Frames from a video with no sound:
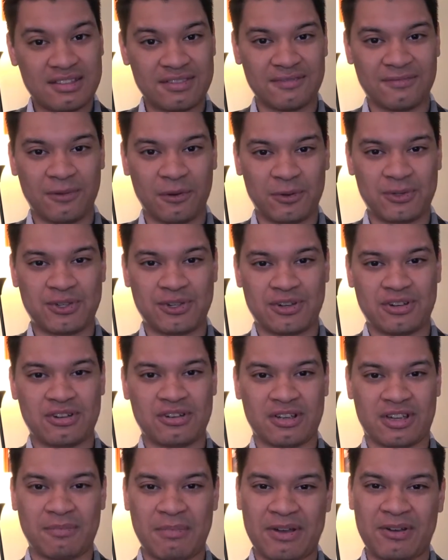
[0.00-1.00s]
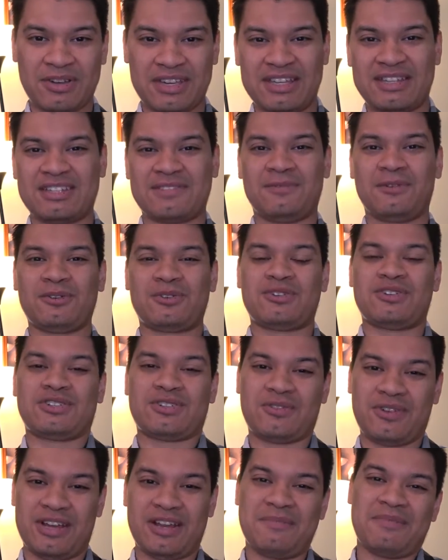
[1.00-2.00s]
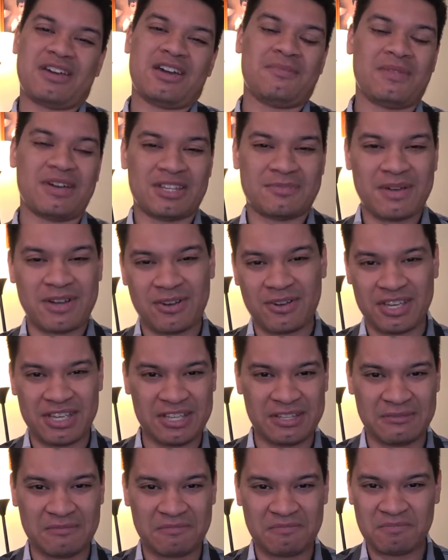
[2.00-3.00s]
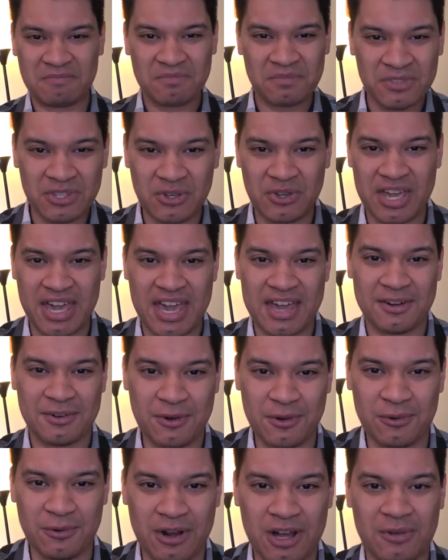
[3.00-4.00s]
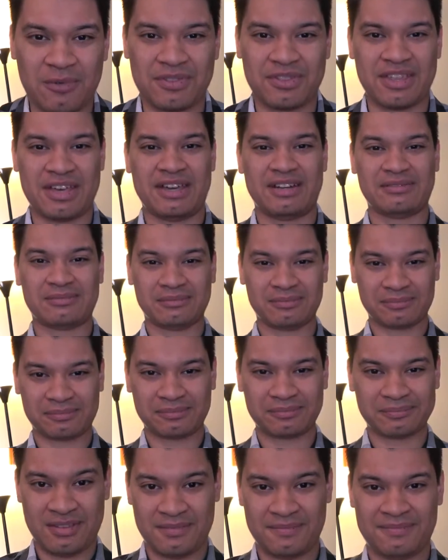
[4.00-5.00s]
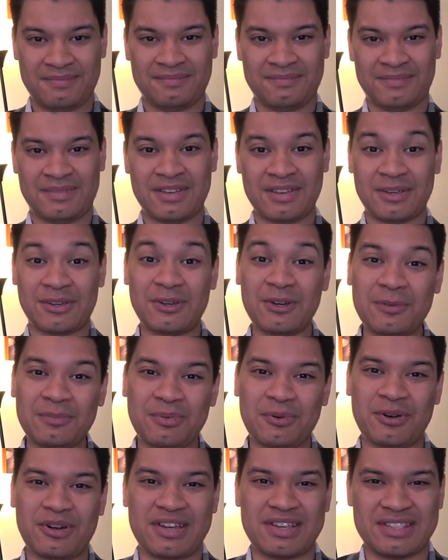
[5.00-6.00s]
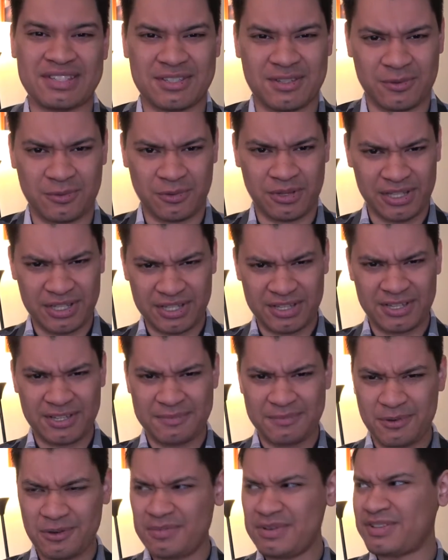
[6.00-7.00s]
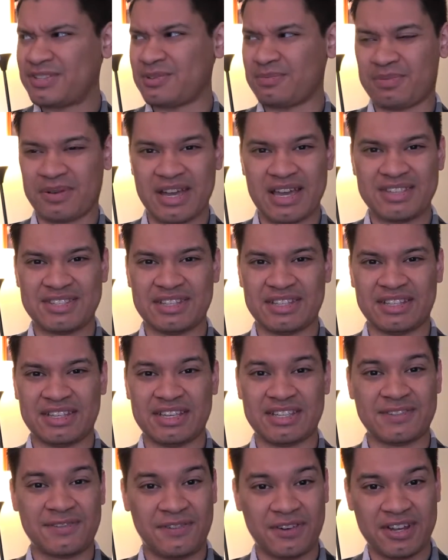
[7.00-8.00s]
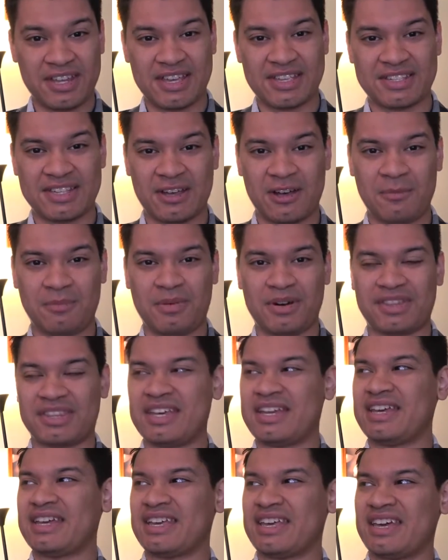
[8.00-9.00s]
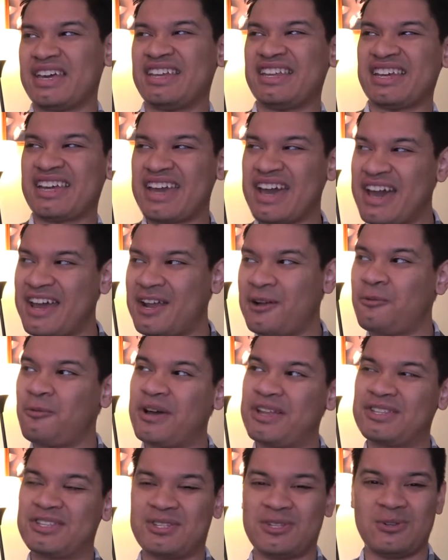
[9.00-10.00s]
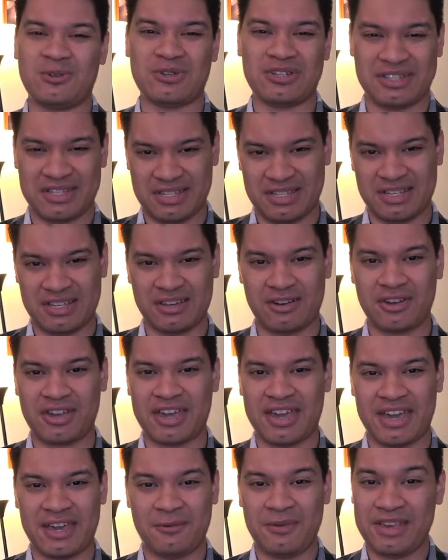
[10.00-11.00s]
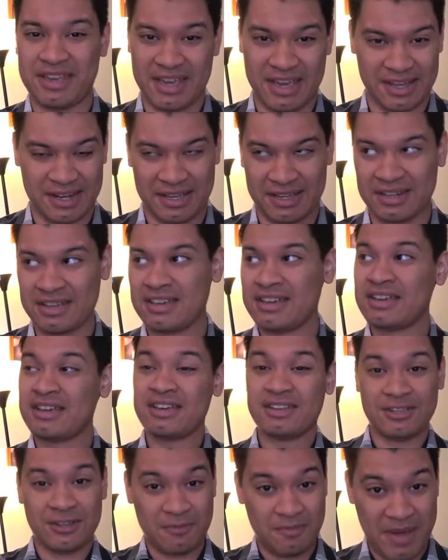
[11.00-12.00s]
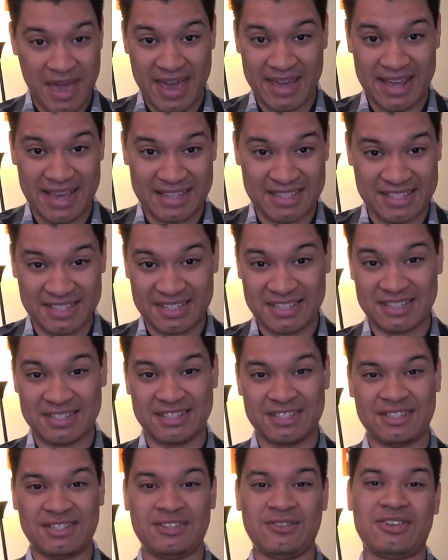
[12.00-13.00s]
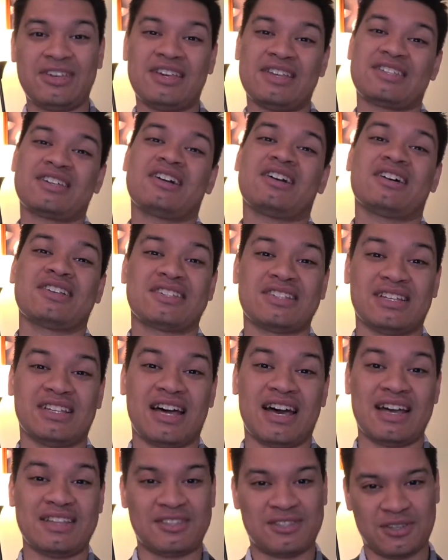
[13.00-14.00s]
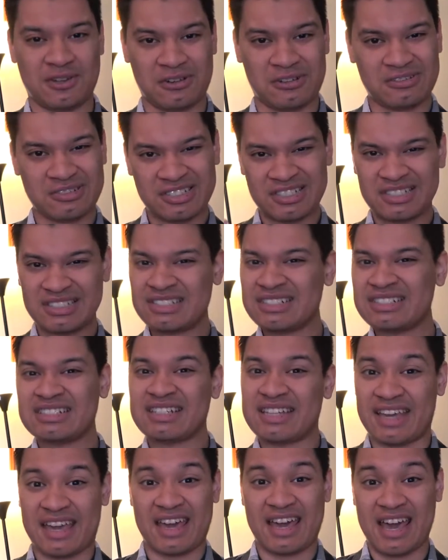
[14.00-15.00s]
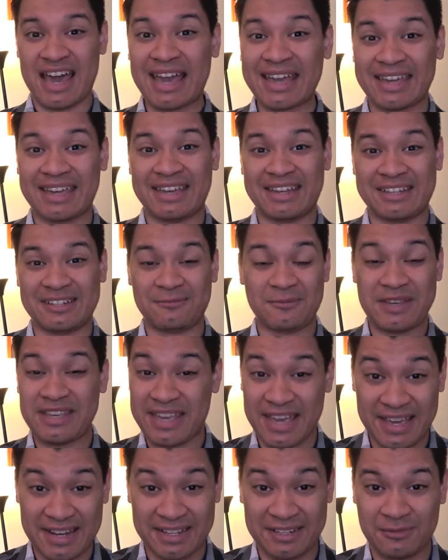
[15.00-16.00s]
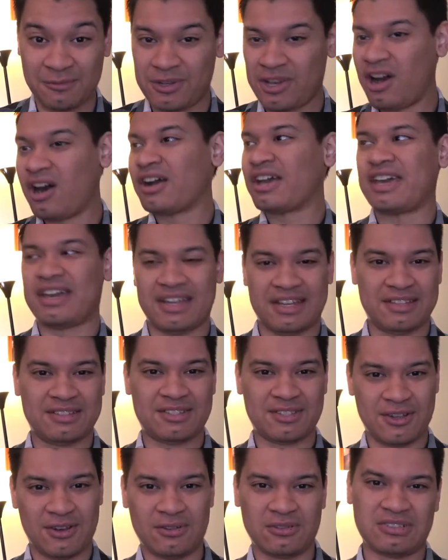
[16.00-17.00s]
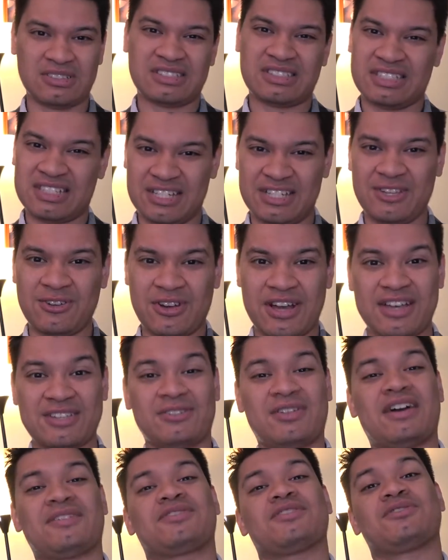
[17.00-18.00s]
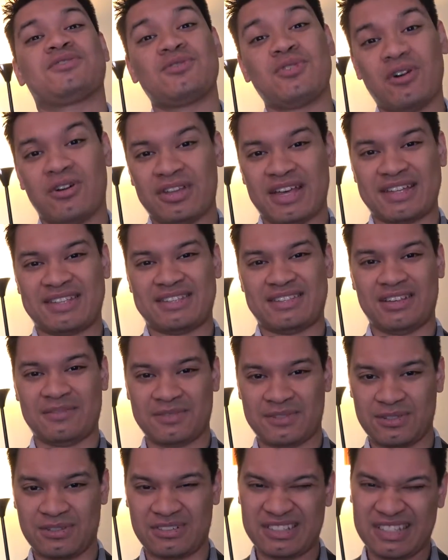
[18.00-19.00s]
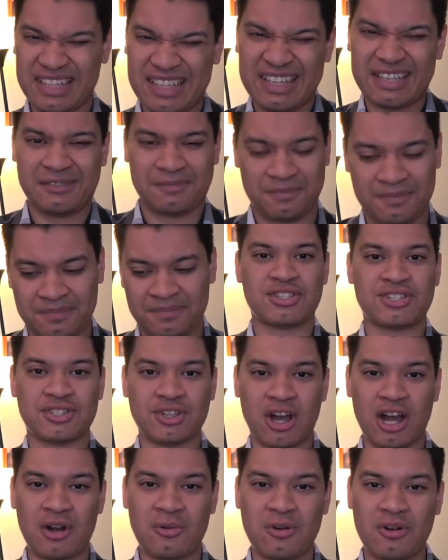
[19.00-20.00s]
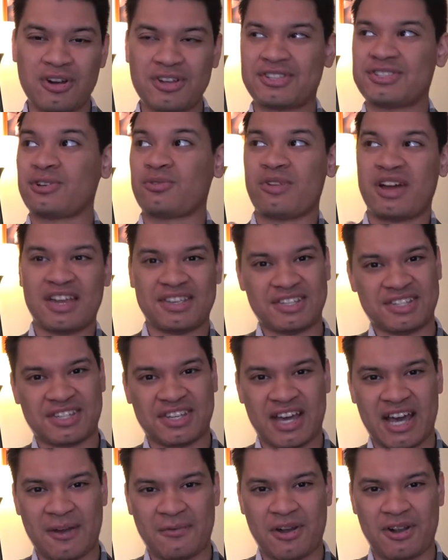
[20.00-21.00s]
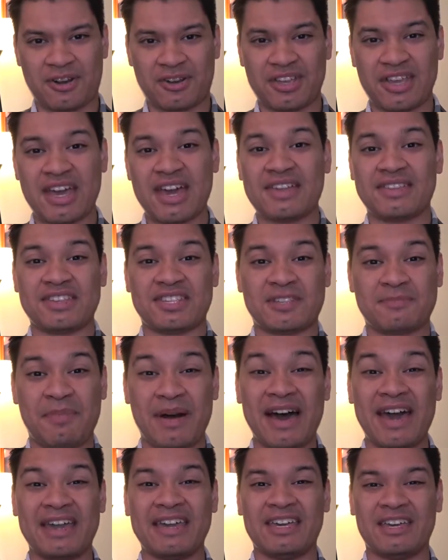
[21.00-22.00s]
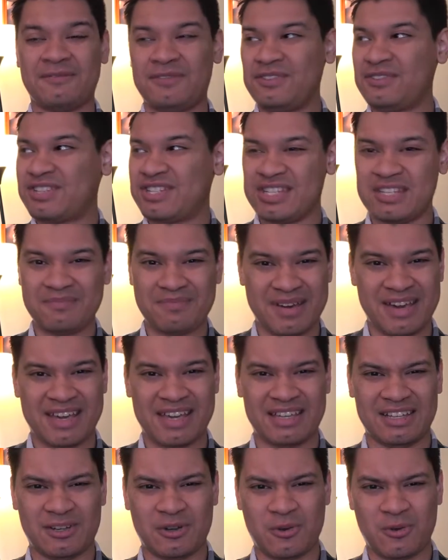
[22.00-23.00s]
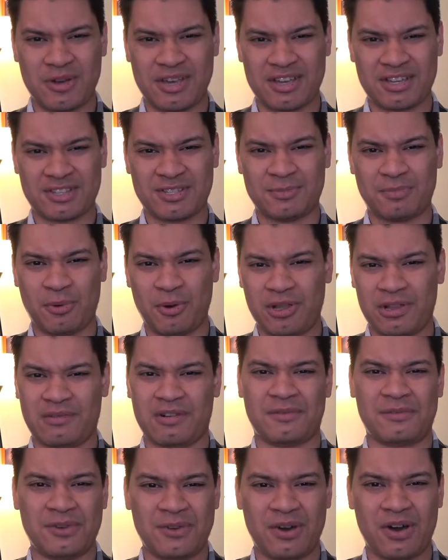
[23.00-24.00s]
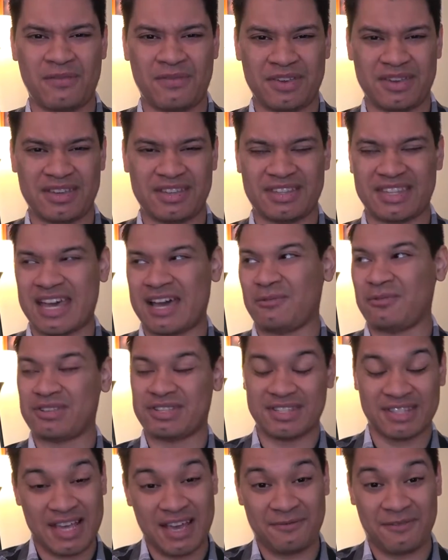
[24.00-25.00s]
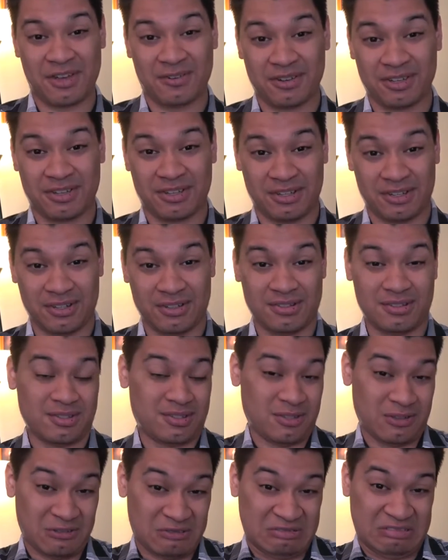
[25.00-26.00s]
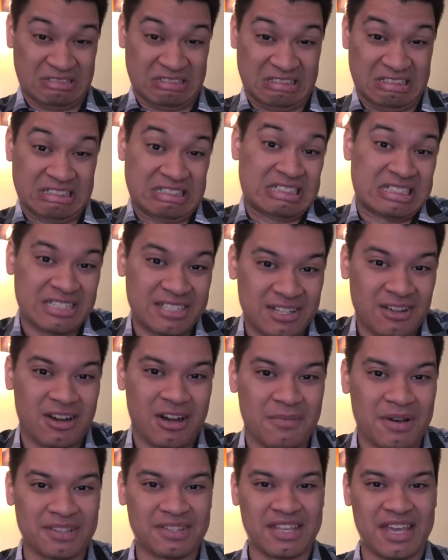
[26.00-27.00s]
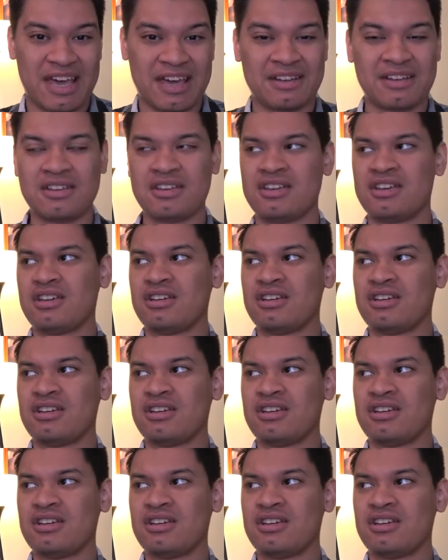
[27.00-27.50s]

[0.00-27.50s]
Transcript: Vulture, Michael Keaton as Vulture is great. I mean, come on, it's Michael Keaton. You can't go wrong with that. Good Boys, really good movie, surprisingly. It's funny as hell, but then again, it kind of went to, okay, we get it. You're badasses. You kids cuss a lot, so yeah, I get it. We get it. We all get it, so you guys don't have to do all that stuff, so eh. Star Wars The Rise of Skywalker. Yeah, despite, if you've seen my quick spoiler review of it, that was not very good, so sorry about that.